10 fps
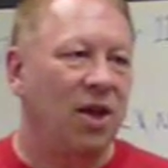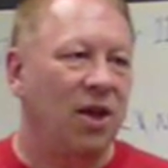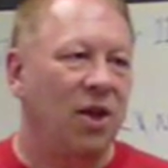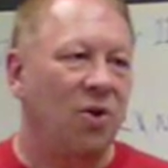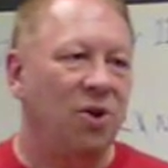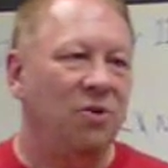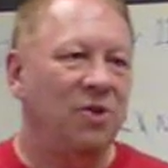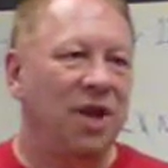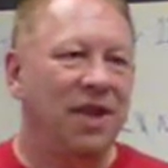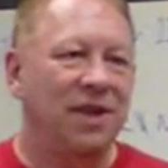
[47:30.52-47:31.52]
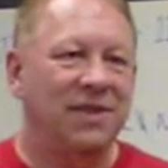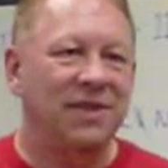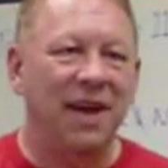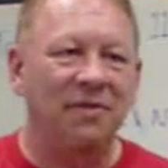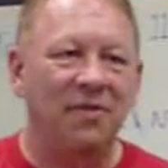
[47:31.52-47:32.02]
When you tell it to
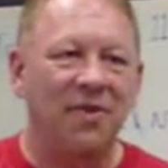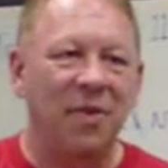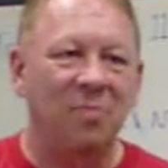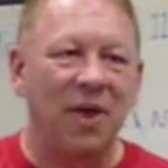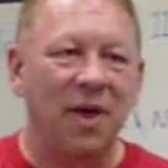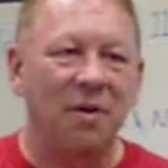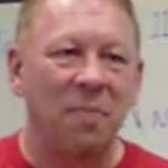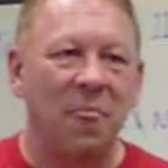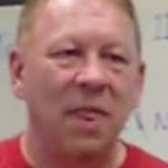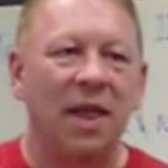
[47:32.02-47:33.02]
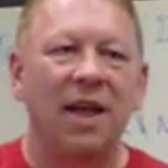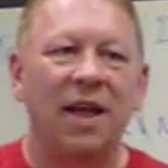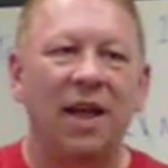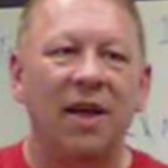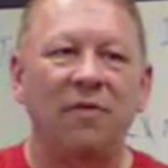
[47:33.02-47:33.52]
save something,
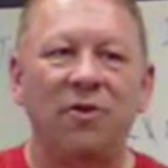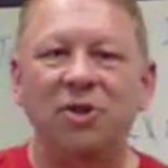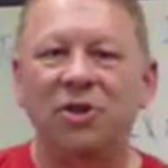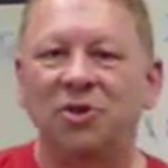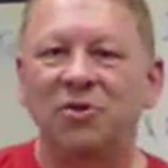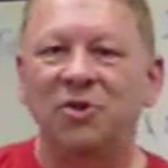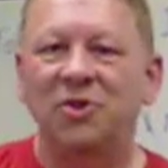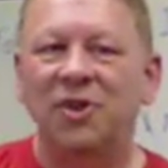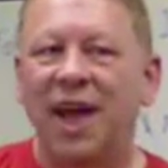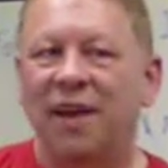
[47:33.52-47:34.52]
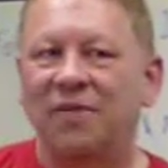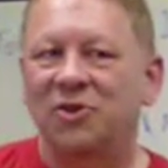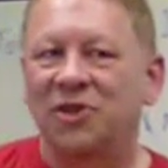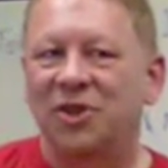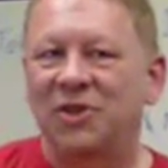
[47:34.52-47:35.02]
if you just use save, it's
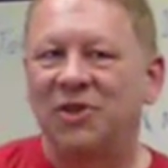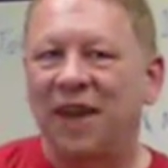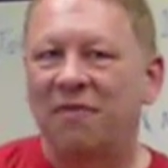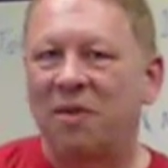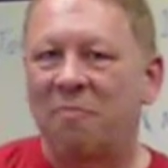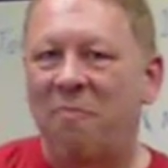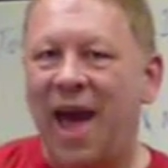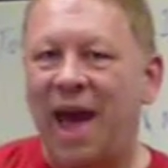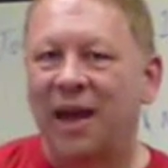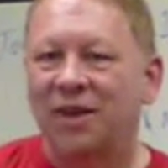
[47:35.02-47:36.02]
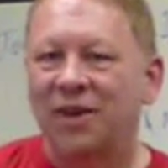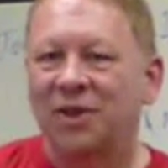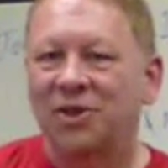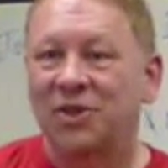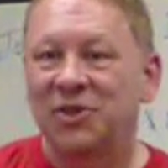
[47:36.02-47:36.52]
going to save it back
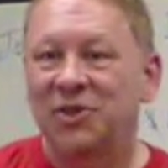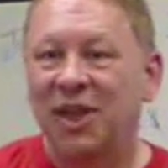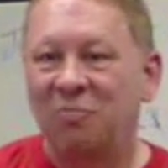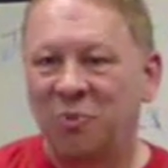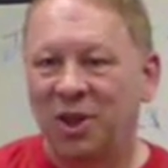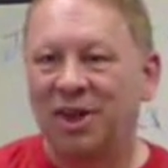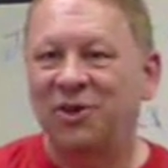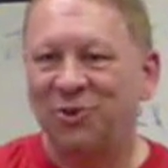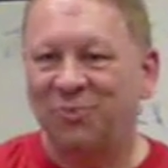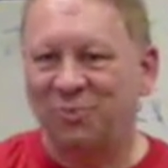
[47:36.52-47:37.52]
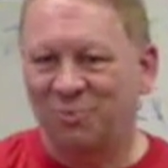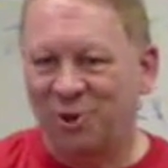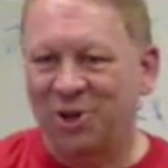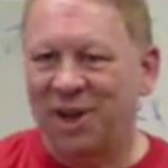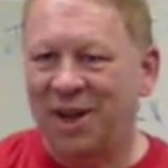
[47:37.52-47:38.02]
to the same place you
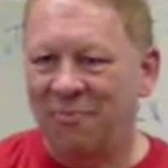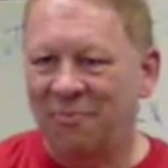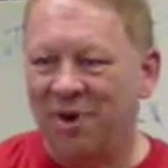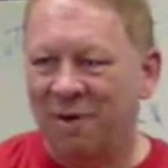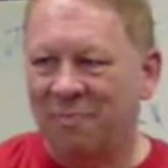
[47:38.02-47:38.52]
pulled it up from.